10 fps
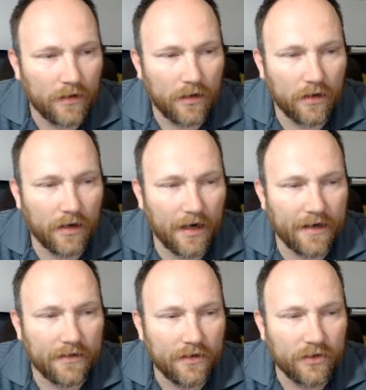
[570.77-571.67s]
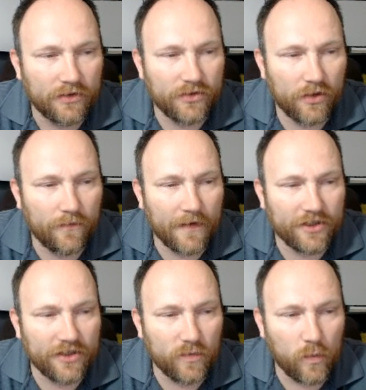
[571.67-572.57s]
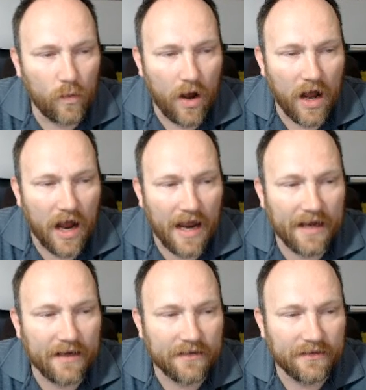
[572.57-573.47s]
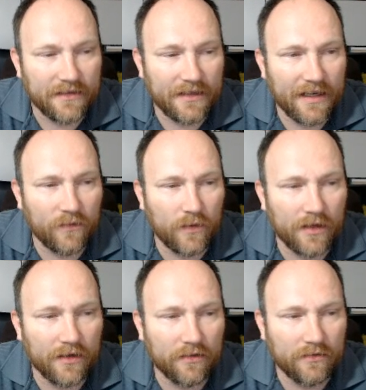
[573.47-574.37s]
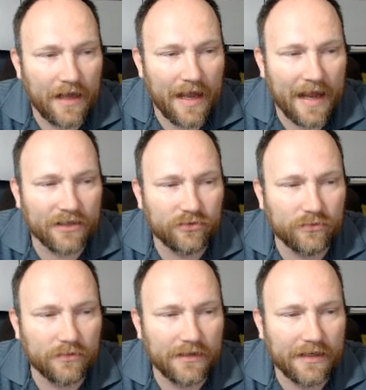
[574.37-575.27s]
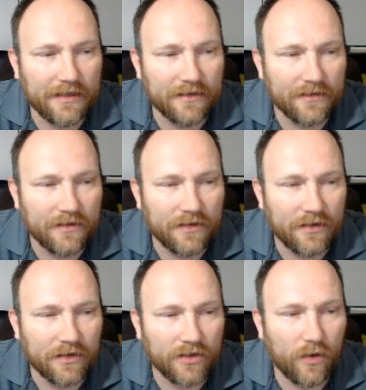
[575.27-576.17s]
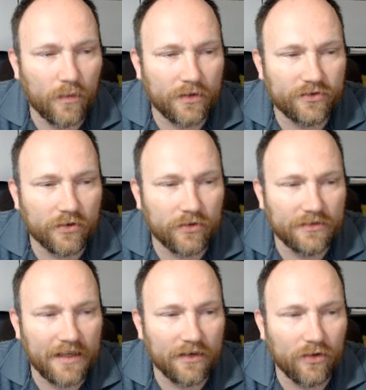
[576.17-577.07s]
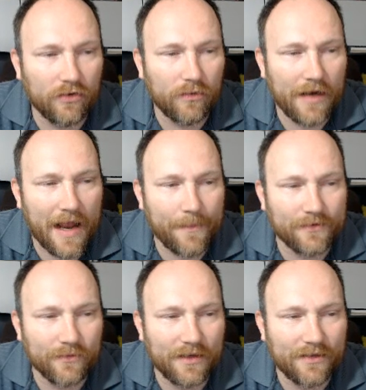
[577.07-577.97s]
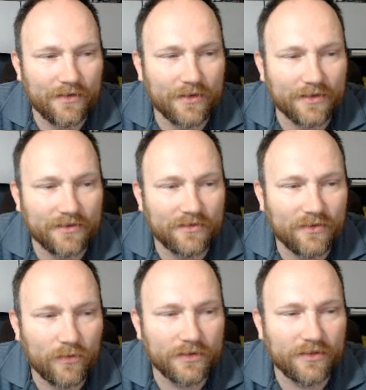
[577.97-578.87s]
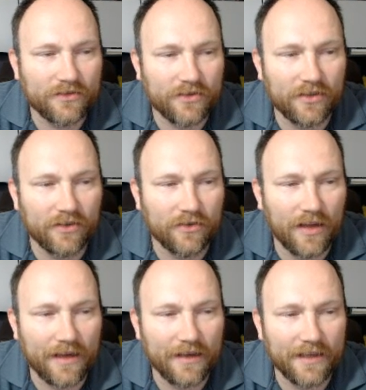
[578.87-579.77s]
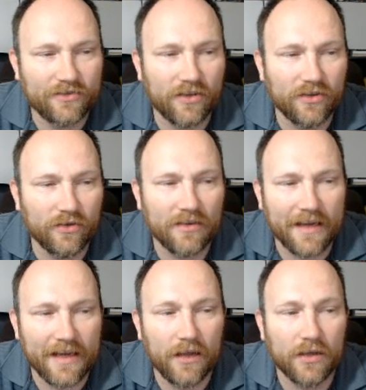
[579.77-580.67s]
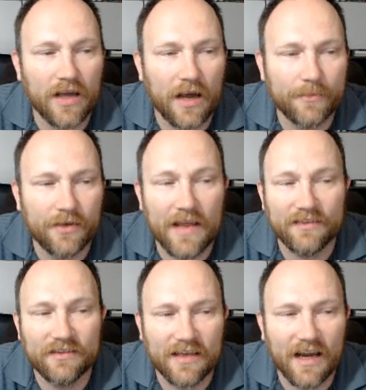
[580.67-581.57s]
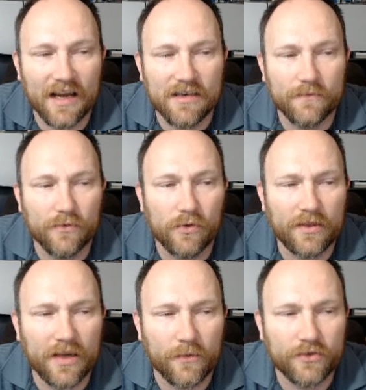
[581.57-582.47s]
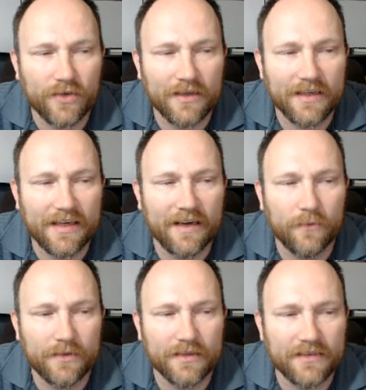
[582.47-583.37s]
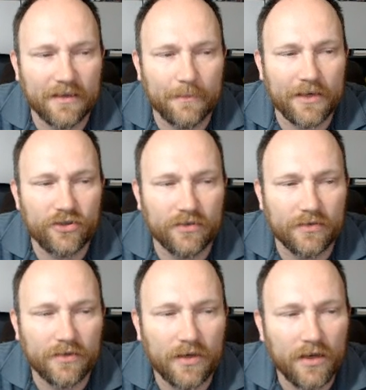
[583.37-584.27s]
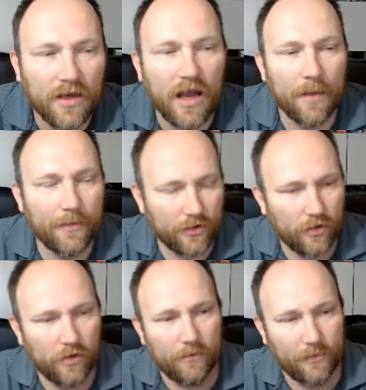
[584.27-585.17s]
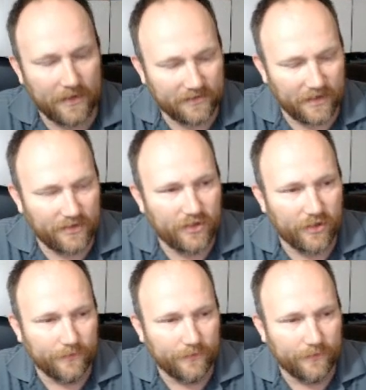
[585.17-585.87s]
All right. So if I change Y, it will actually go in a circle. Now look what happens when I do this. What's it starting to look like? It's starting to look like a helicopter. And that's the kind of look that we're trying to get with this animation. I'm going to go and press undo.